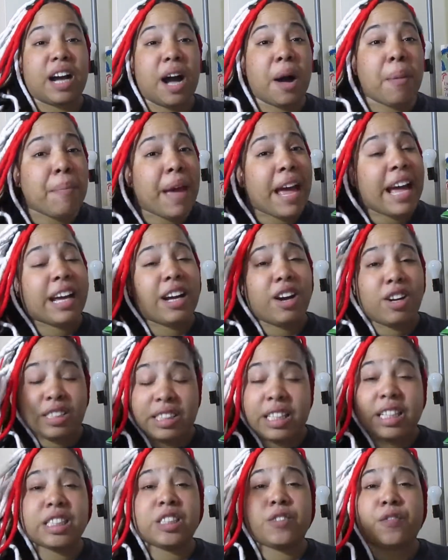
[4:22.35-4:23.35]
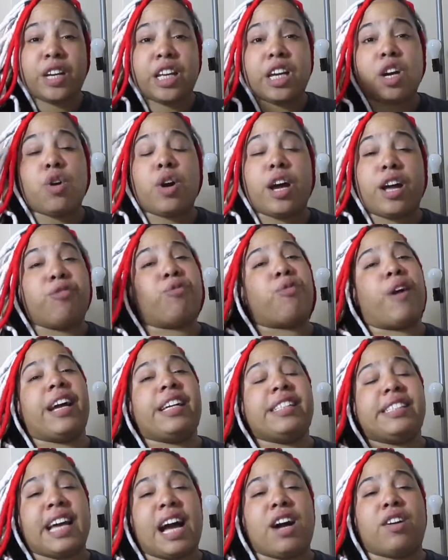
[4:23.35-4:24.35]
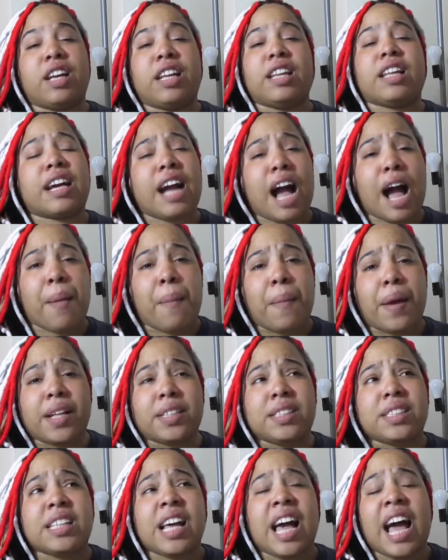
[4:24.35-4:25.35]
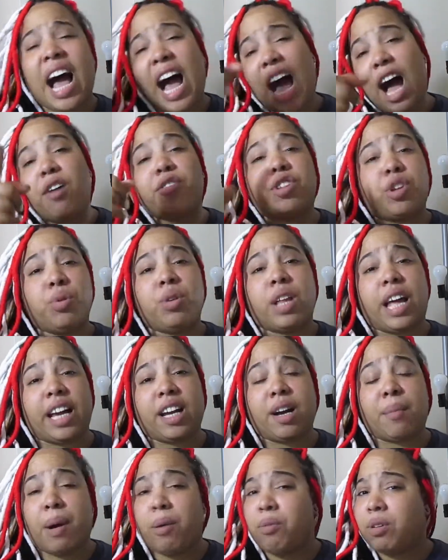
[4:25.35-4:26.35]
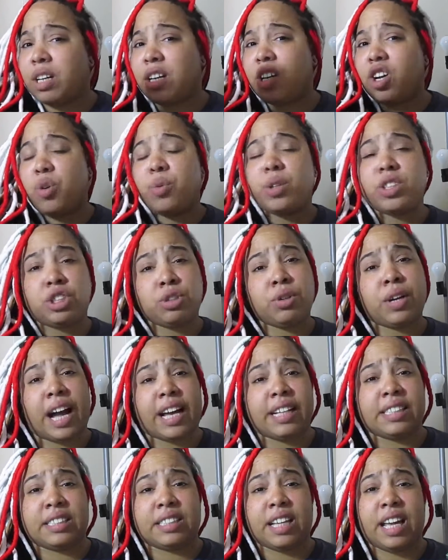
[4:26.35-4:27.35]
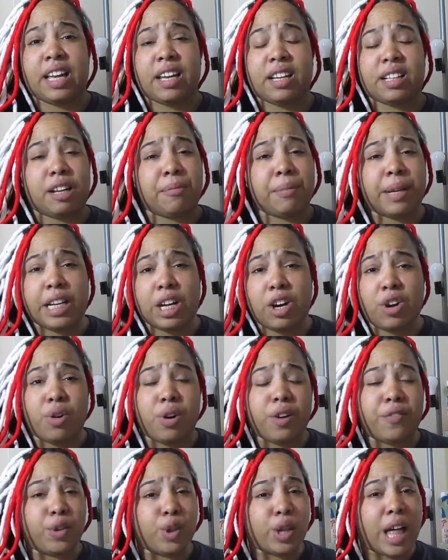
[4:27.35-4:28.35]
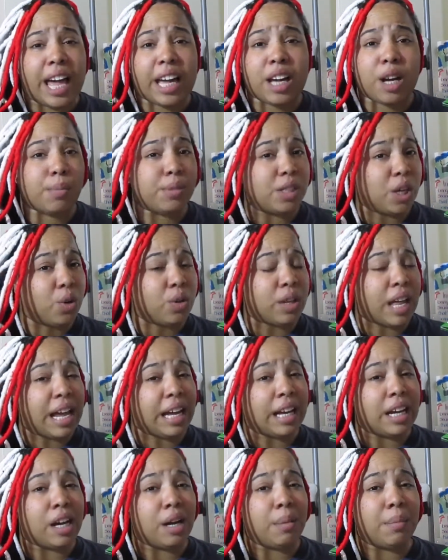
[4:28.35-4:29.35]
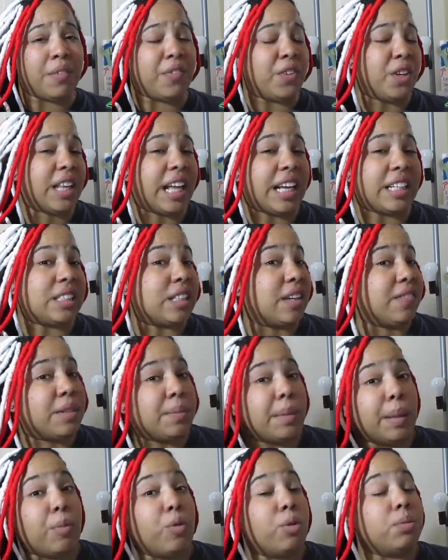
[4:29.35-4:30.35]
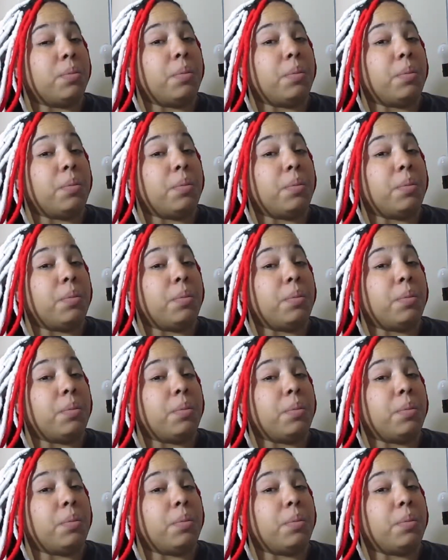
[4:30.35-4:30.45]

come back to this video and write down in the comments how you like them I want to know what you guys think let me know if you like them don't like them if you like stuff to be